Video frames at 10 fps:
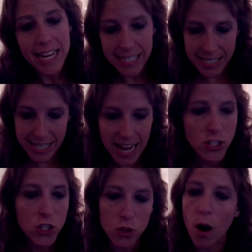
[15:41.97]

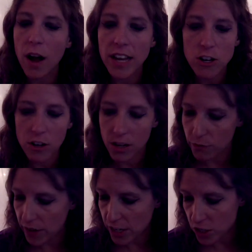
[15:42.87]
Stand strong in your
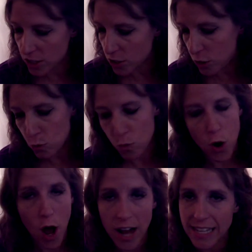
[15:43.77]
convictions. Do
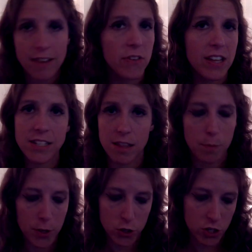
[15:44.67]
not give in to the
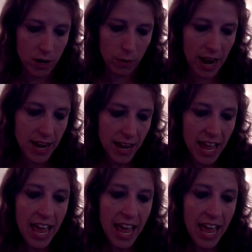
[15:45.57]
bullshit, right?